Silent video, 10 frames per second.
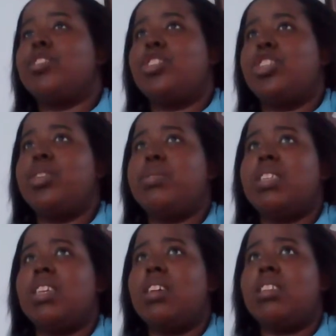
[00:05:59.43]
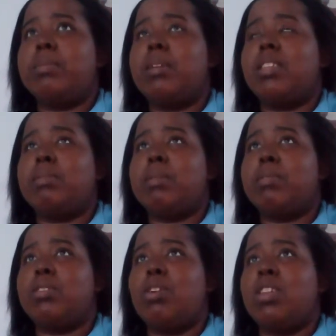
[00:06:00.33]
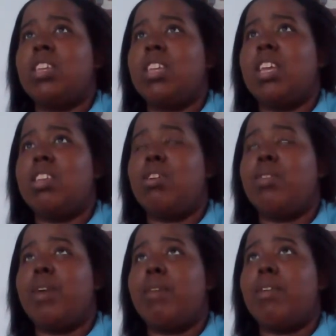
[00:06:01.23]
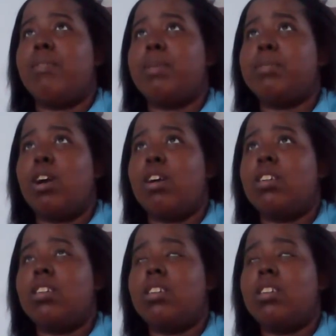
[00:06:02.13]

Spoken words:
She was getting Samantha's mom was going getting all rah tar